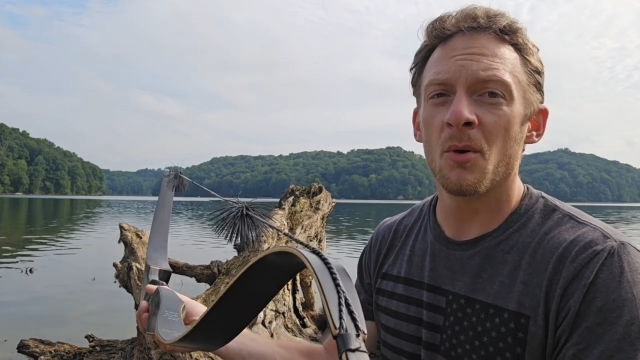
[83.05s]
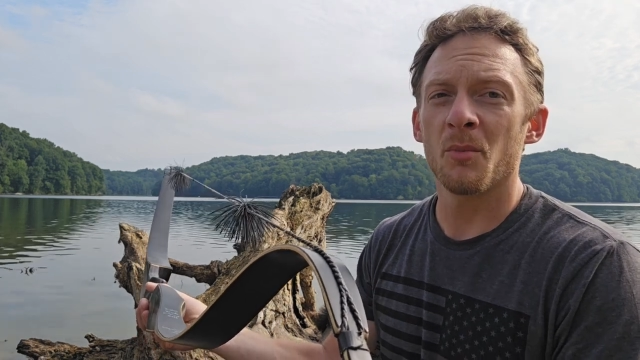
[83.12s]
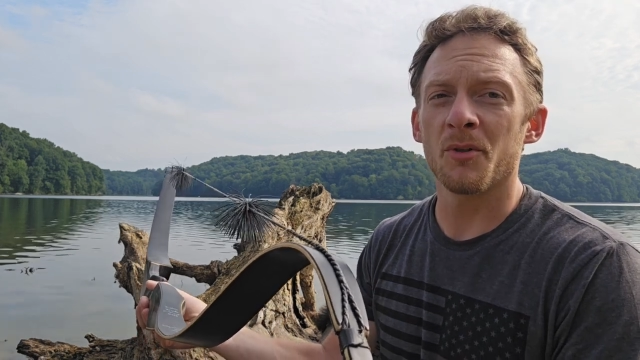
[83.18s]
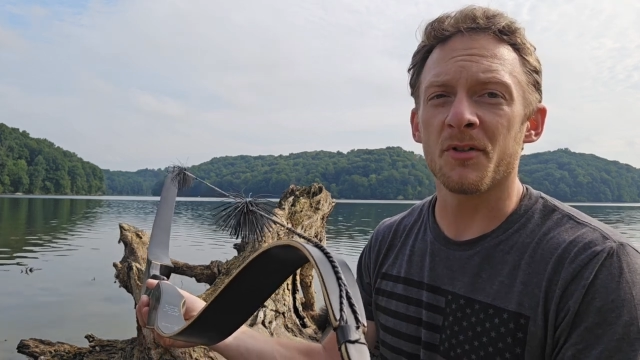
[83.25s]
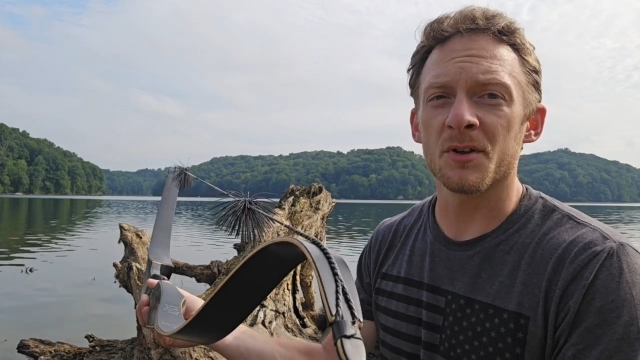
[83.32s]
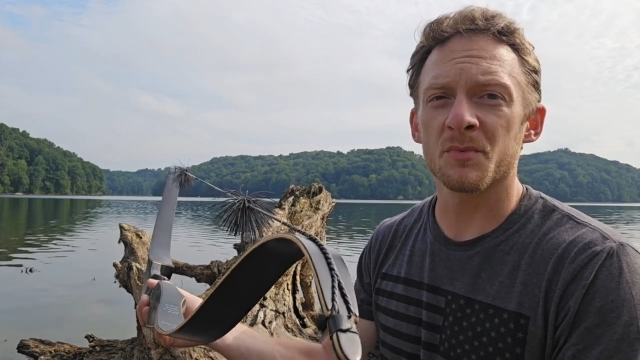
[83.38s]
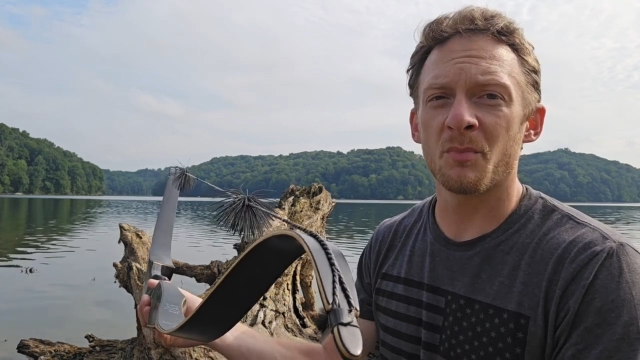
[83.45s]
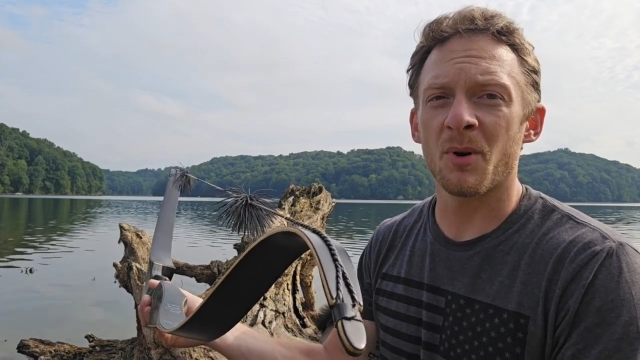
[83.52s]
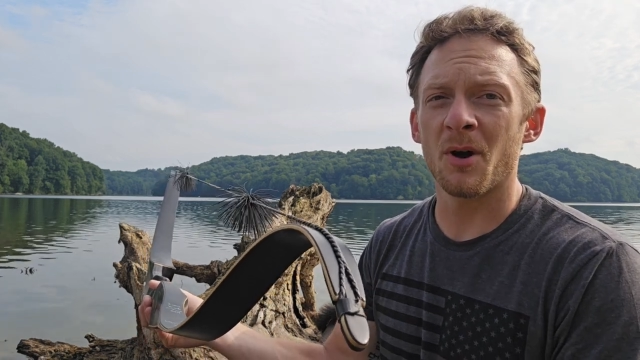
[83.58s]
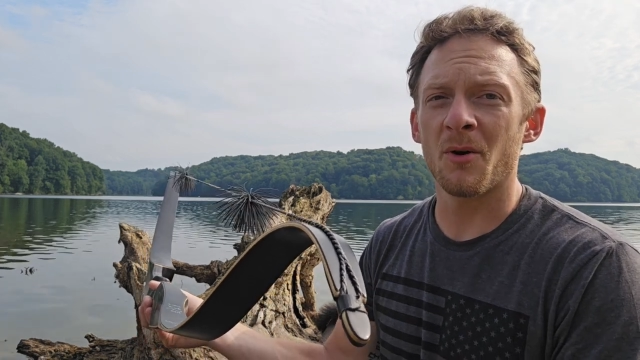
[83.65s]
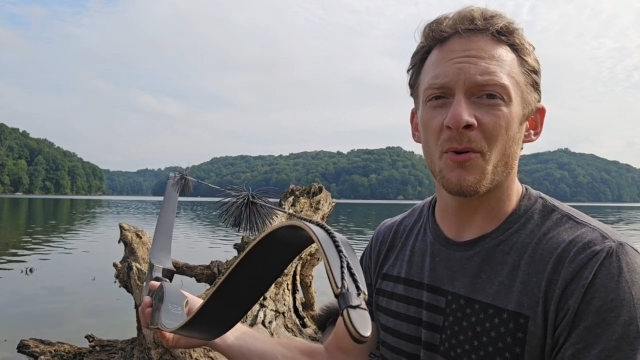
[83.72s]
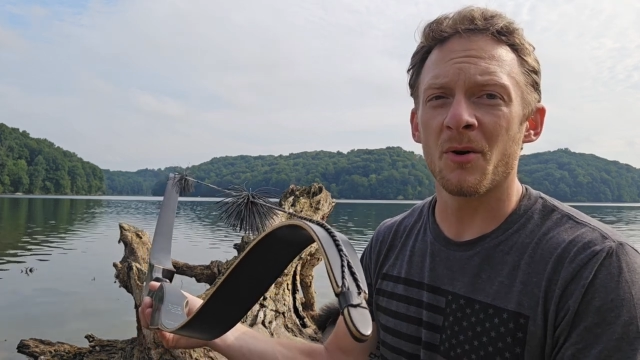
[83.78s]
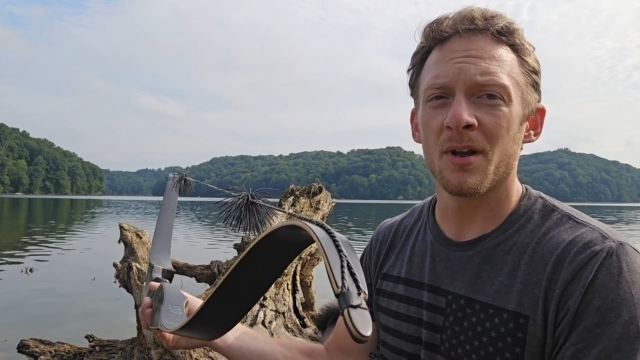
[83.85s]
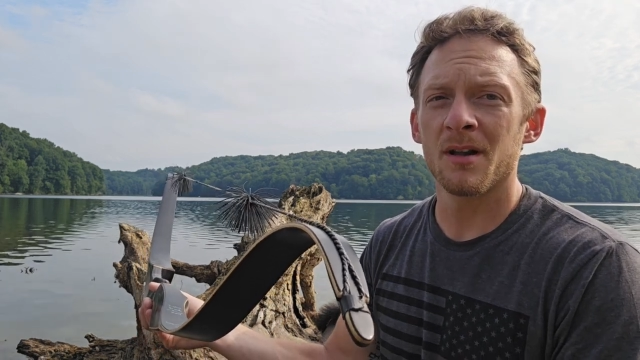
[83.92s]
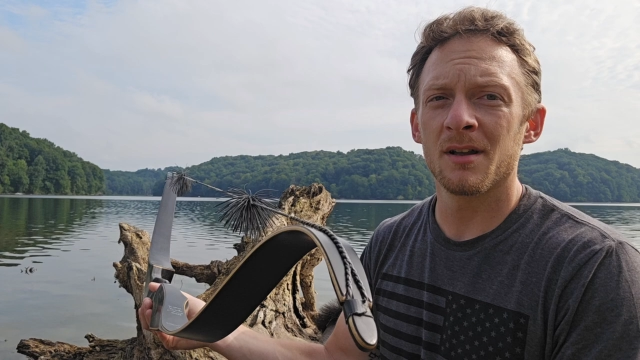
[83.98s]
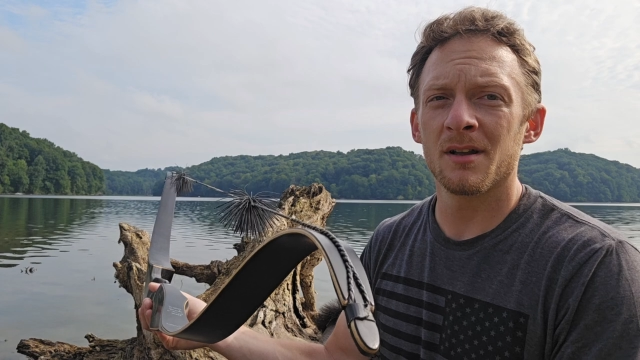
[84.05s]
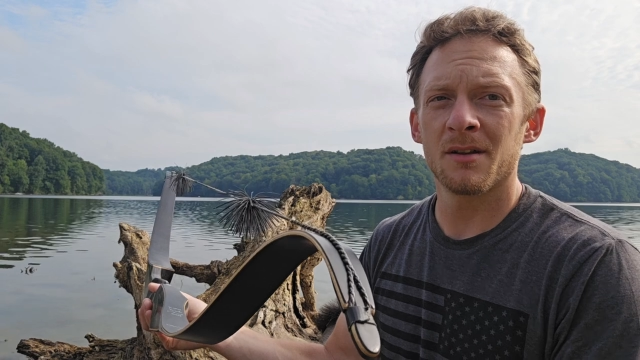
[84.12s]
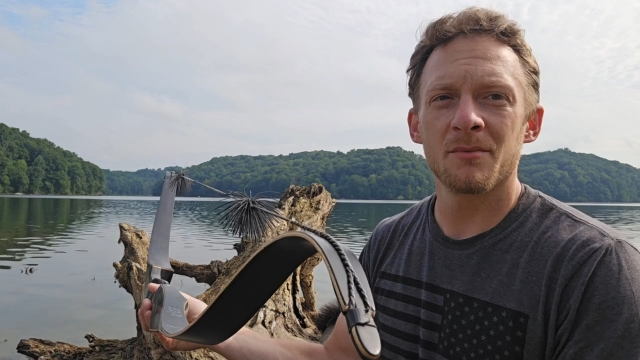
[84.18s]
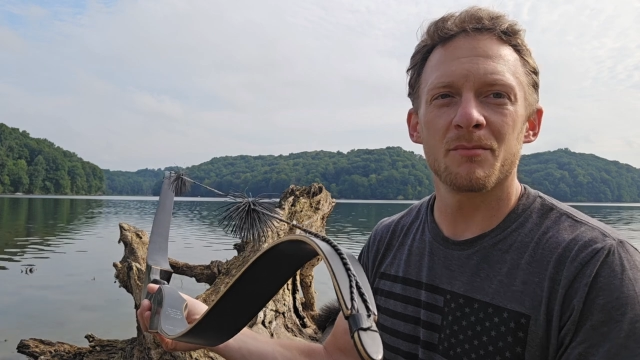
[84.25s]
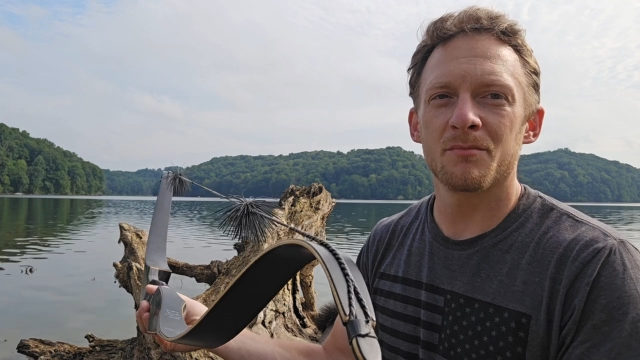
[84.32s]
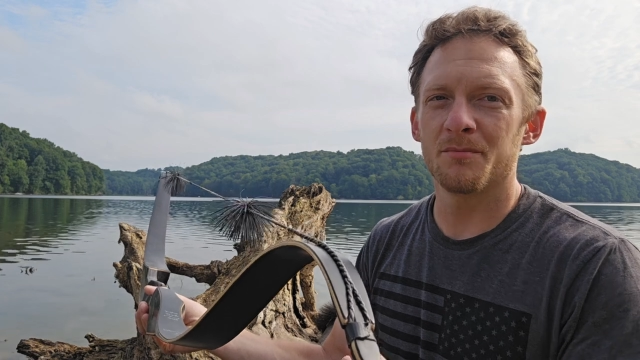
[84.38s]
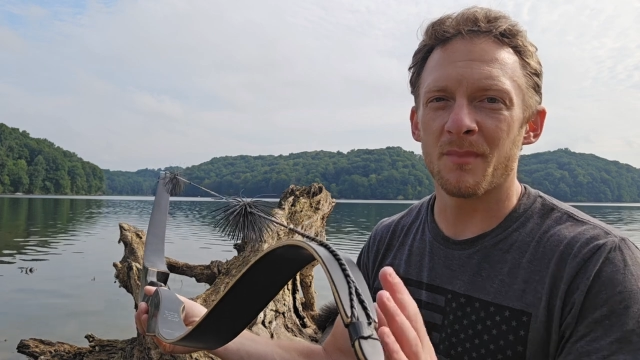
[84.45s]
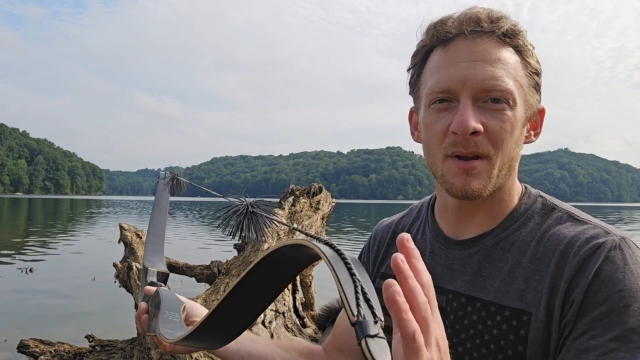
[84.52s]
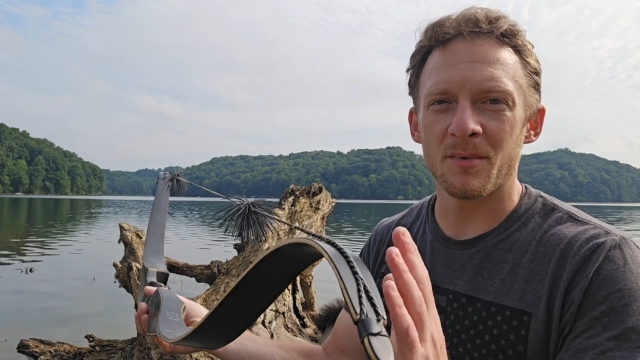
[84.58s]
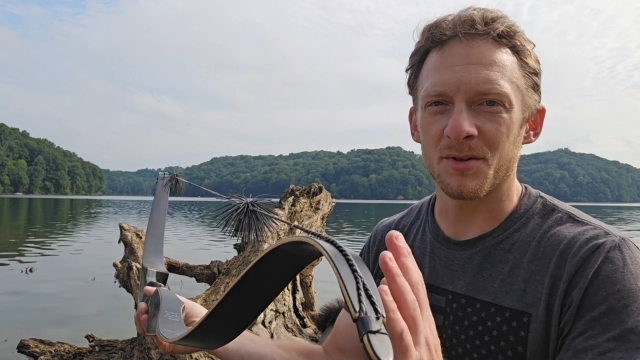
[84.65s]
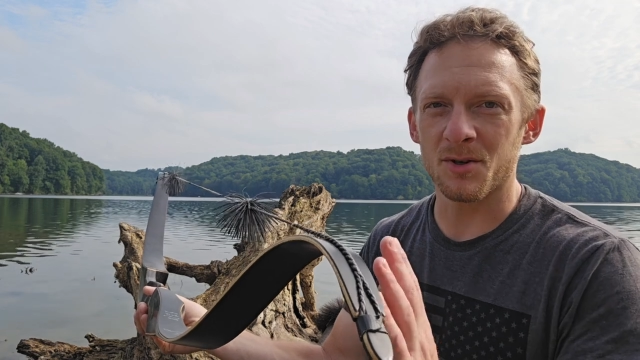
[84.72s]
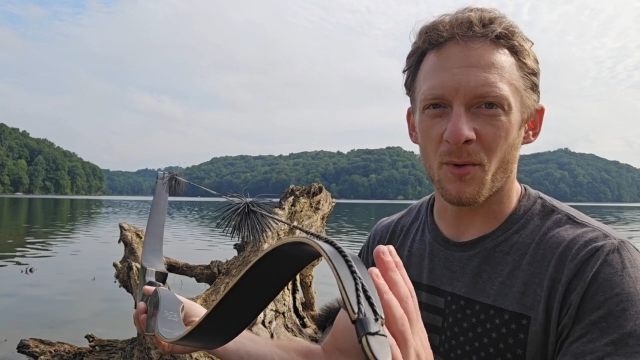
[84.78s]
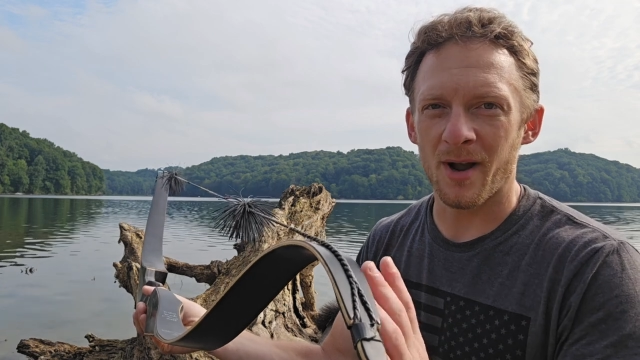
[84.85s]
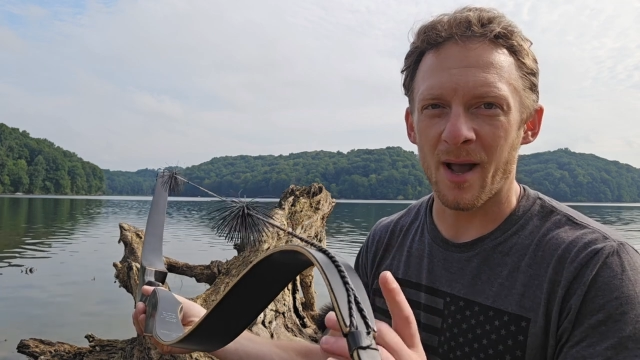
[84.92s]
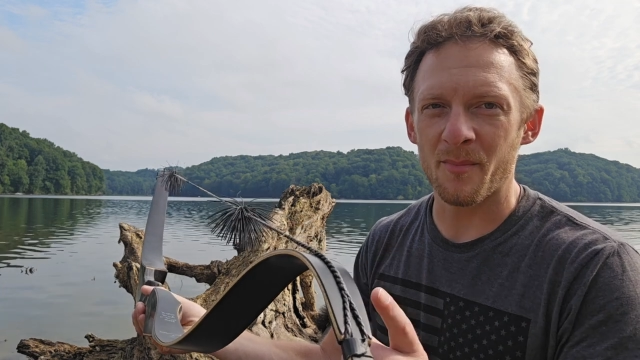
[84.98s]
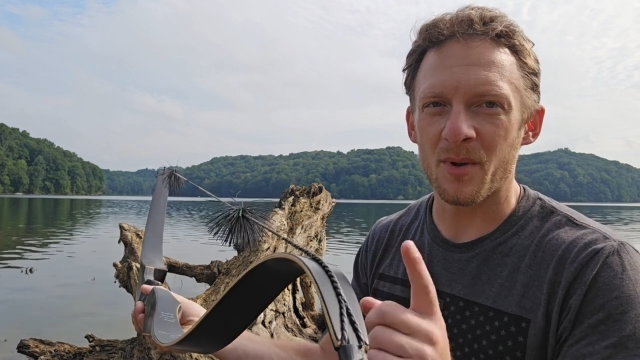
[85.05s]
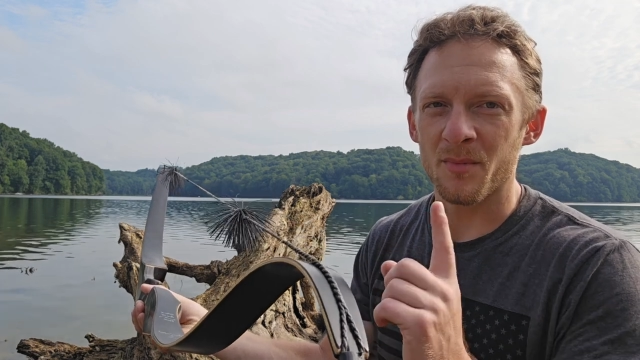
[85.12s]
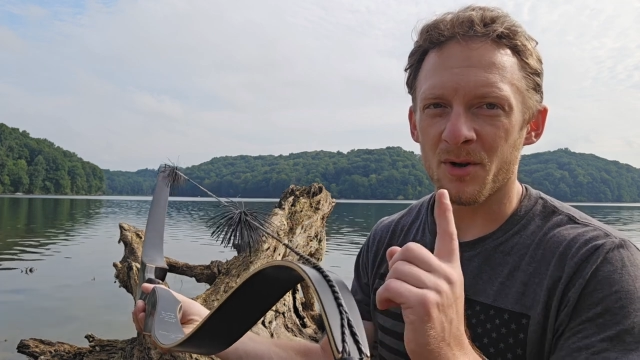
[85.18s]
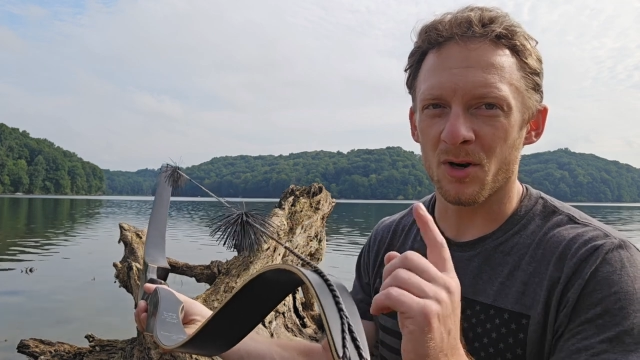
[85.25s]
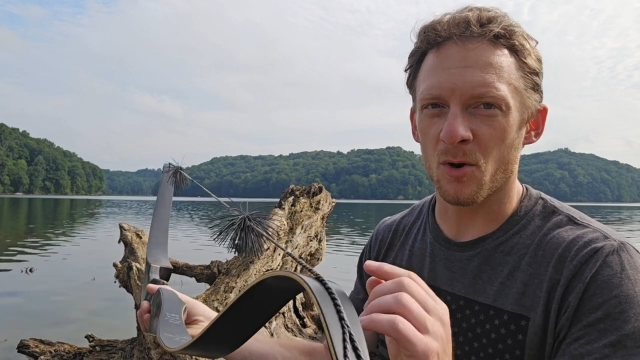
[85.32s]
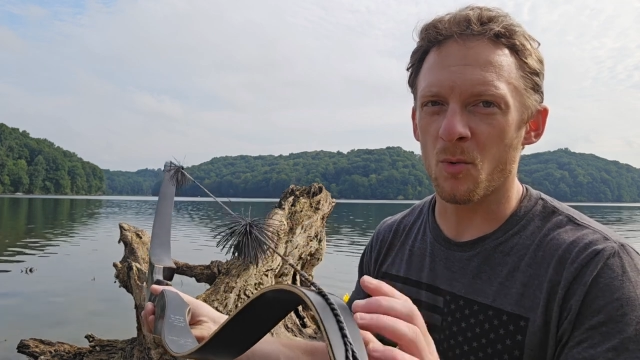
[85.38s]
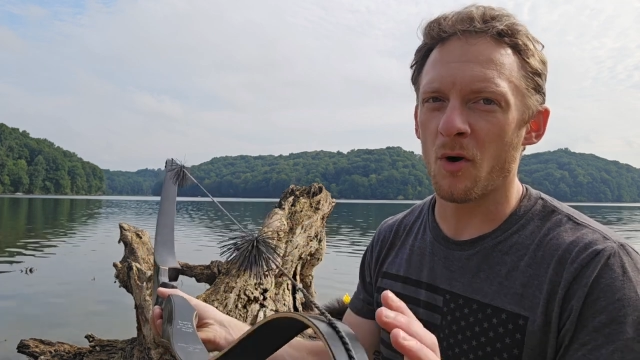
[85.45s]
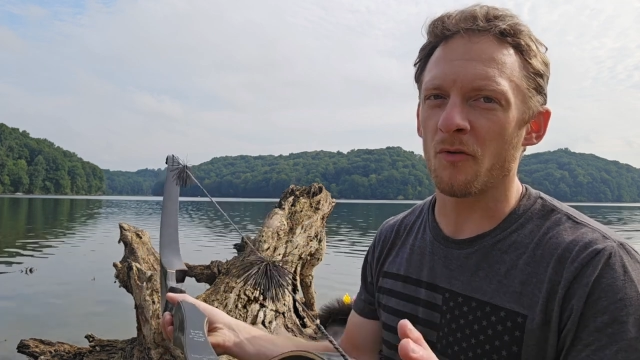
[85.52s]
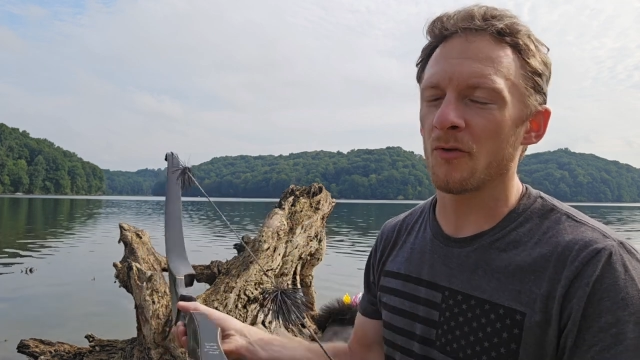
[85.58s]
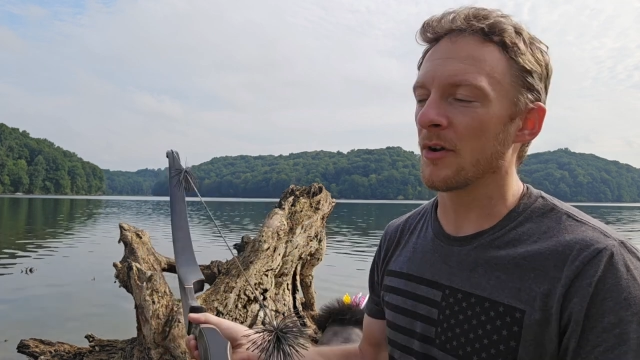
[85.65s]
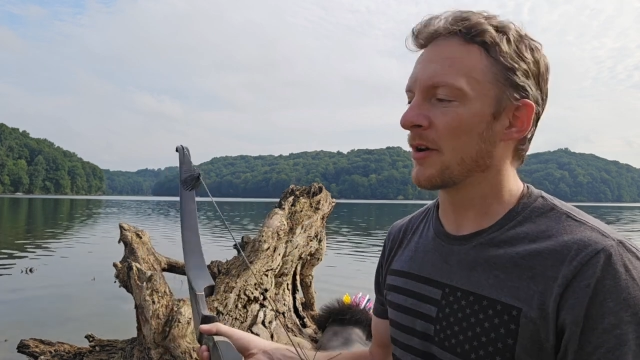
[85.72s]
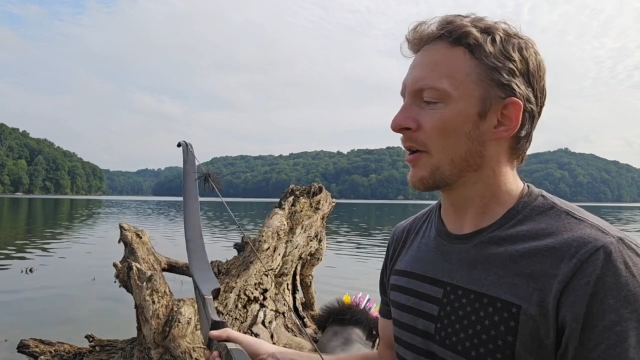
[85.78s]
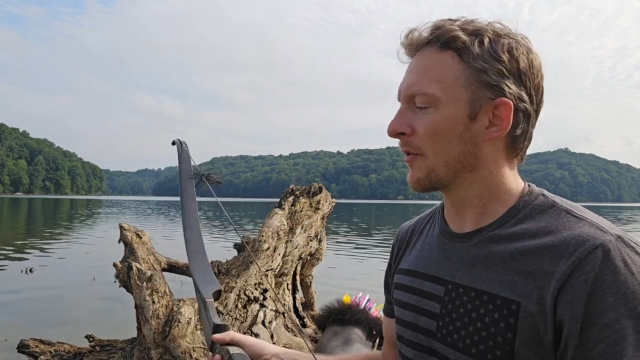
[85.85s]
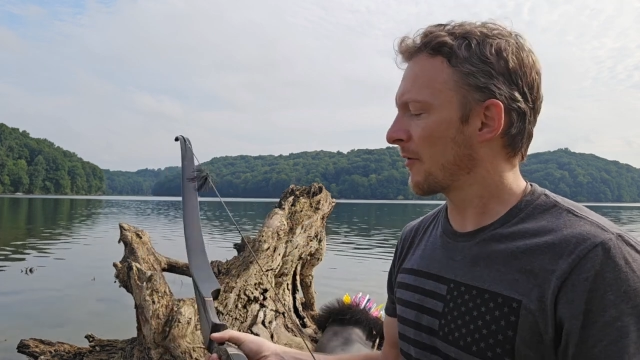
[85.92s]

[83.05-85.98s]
But this bow made me so happy. I'm going to go over it.